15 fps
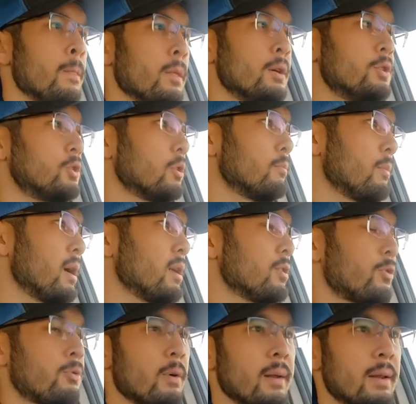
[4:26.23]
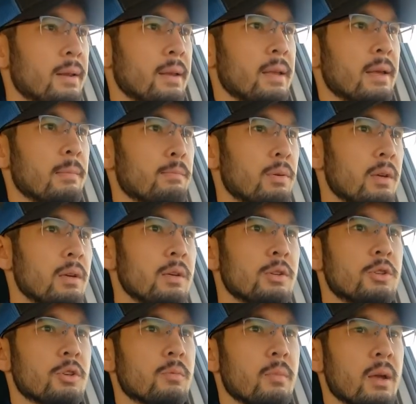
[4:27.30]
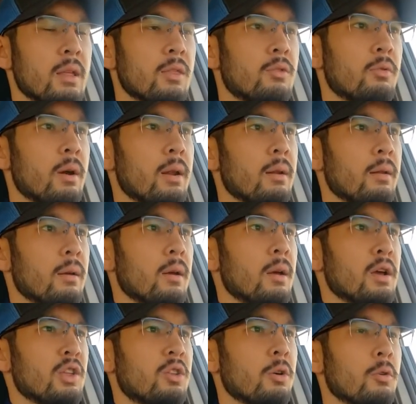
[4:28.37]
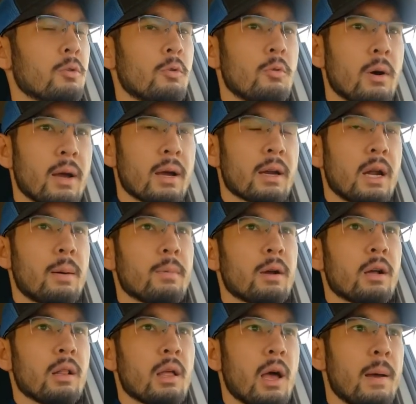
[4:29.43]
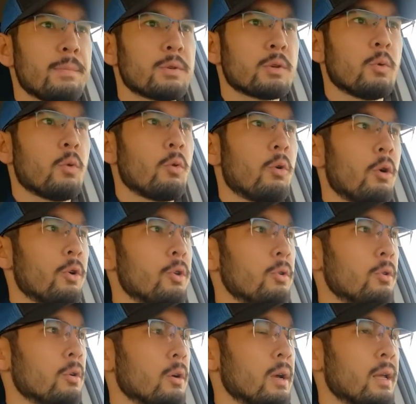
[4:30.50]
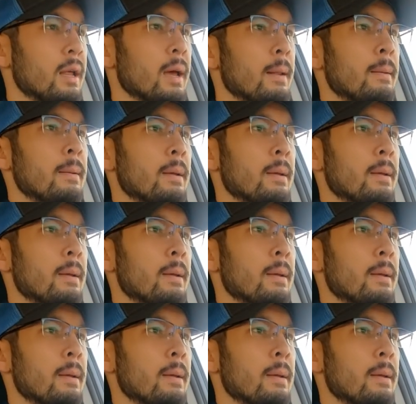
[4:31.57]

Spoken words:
Is your main threat an EMP? Is your main threat total economic collapse? Or are you looking at,